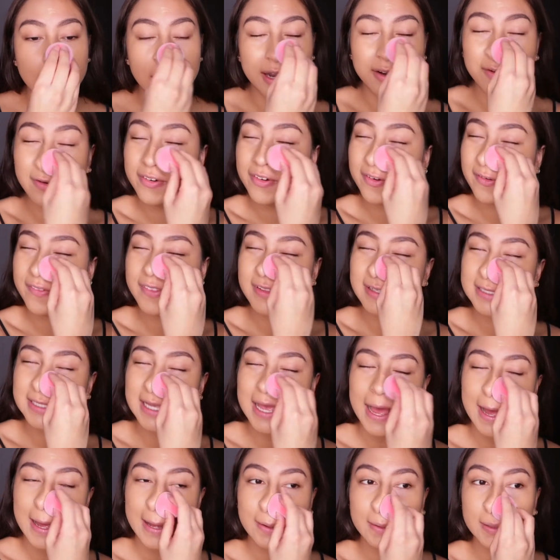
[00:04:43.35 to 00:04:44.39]
I don't know if this
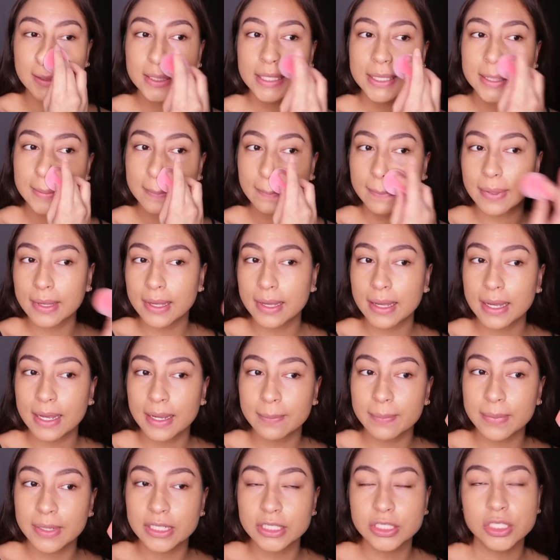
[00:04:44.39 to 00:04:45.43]
counts, but
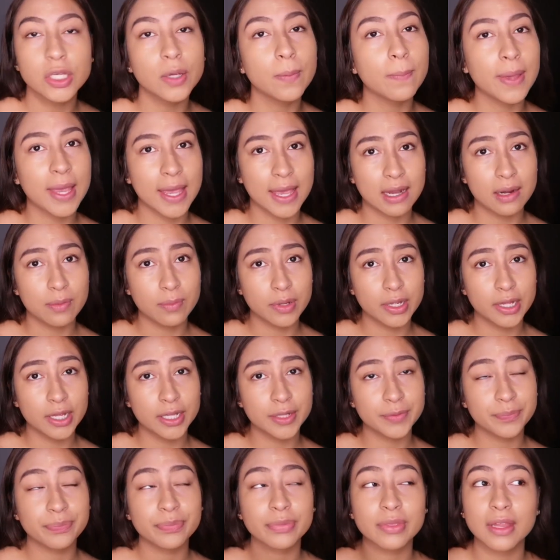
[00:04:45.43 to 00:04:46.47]
I've been to
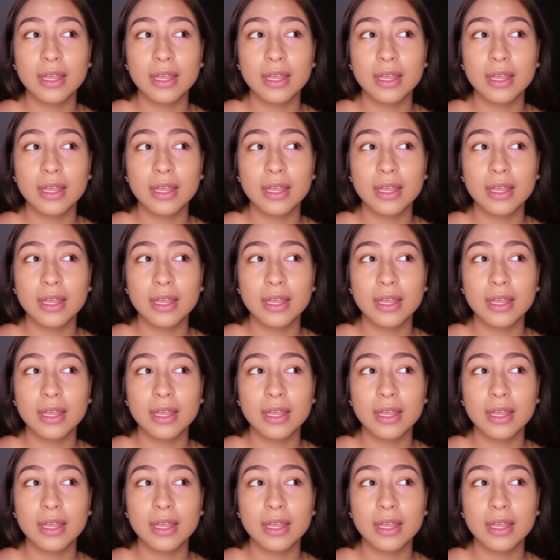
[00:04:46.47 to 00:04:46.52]
Panama,